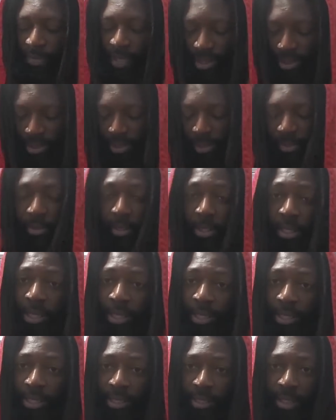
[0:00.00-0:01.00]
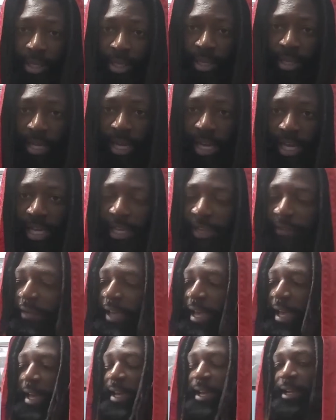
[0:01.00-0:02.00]
So this gun I have
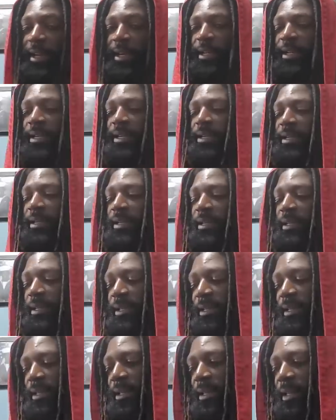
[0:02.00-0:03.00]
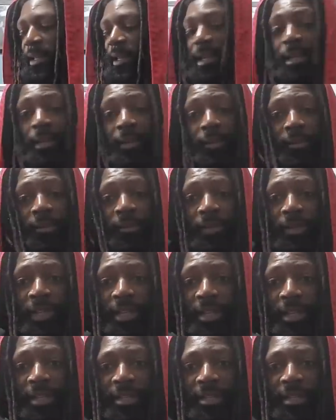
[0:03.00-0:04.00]
had for
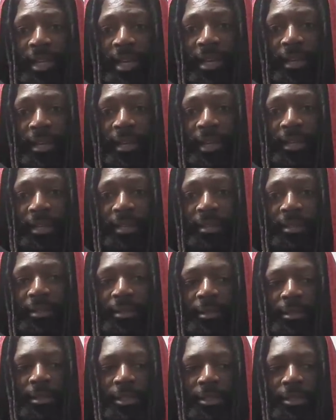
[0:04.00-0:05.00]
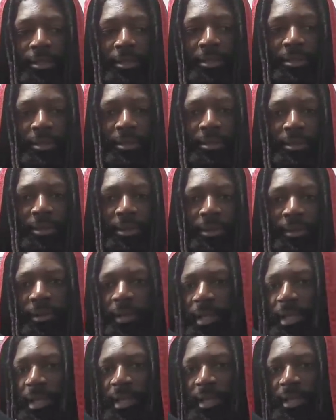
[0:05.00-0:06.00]
years now, like
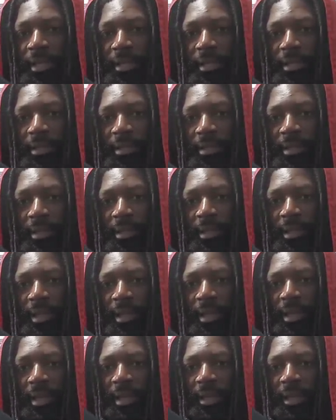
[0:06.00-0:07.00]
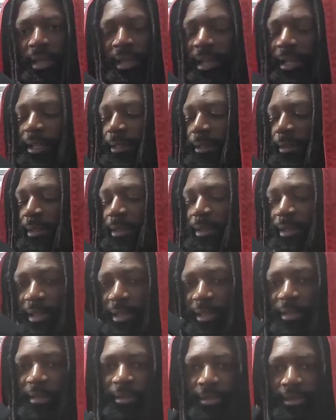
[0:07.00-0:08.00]
2-3 years. Like,
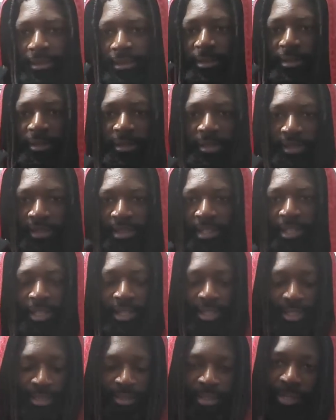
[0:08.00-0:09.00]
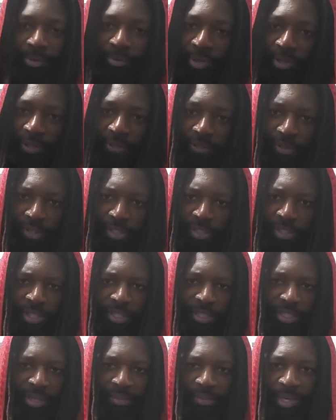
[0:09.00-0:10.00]
this is like one of the first
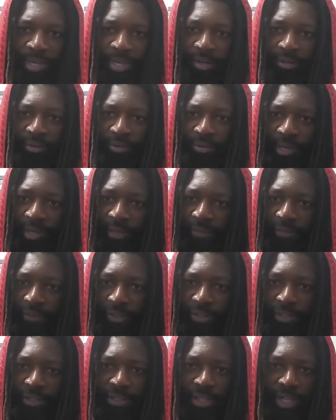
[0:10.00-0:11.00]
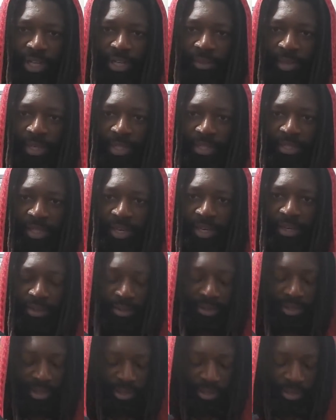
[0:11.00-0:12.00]
guns I bought when I first started my channel.
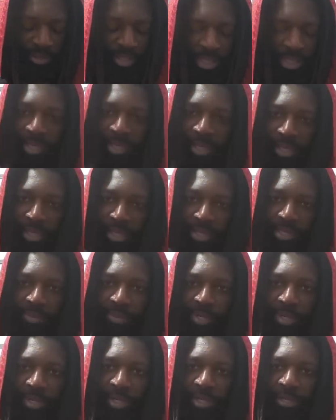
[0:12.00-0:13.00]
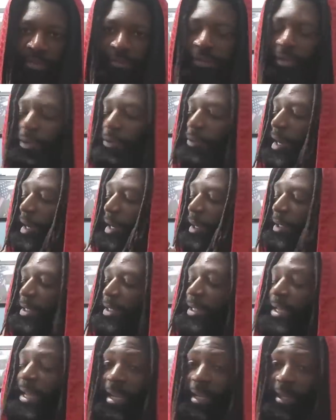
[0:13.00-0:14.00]
So it's been on here for a while.
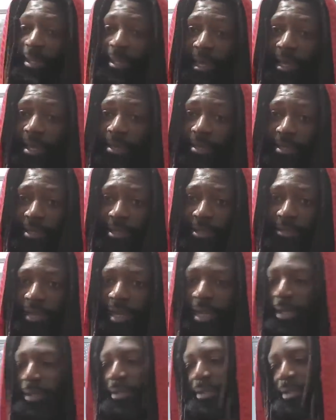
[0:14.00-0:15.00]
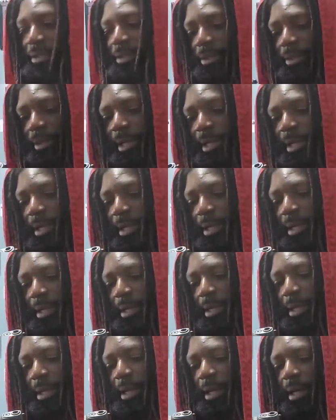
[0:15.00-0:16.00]
It's had thousands of rounds through it.
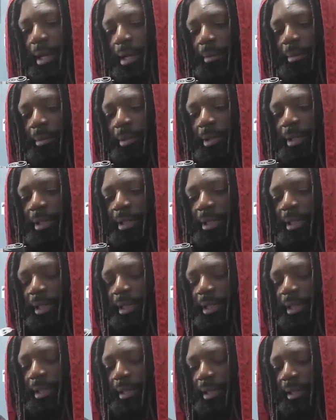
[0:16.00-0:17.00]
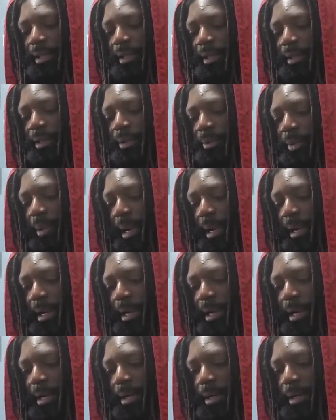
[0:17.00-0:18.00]
You can see the
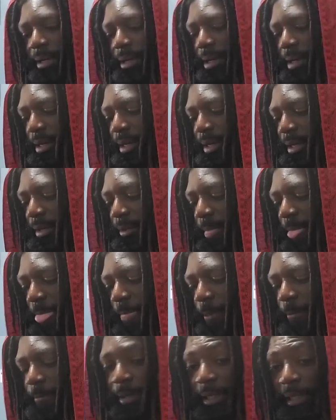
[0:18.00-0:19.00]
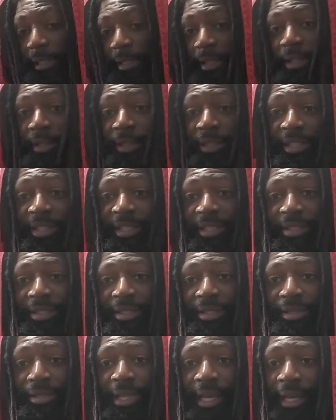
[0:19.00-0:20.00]
wear on it, but you know, it still
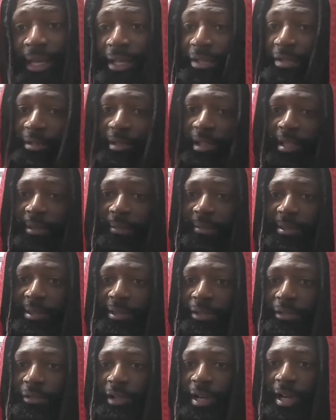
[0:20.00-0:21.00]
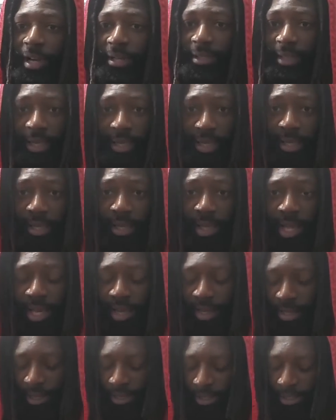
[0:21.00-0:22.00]
shoots like a dream, still rocks like a Glock.
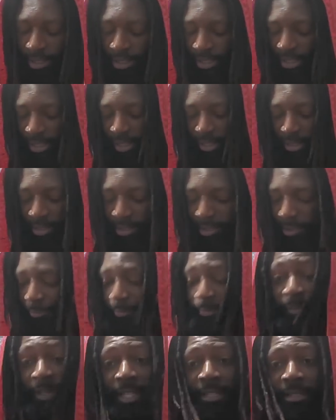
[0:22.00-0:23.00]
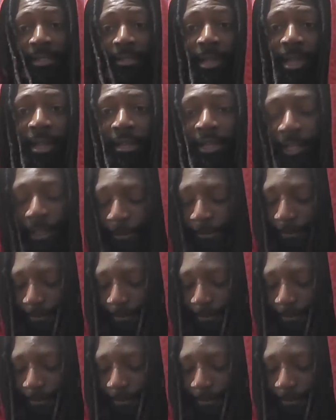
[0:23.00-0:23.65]
And so I still carry it.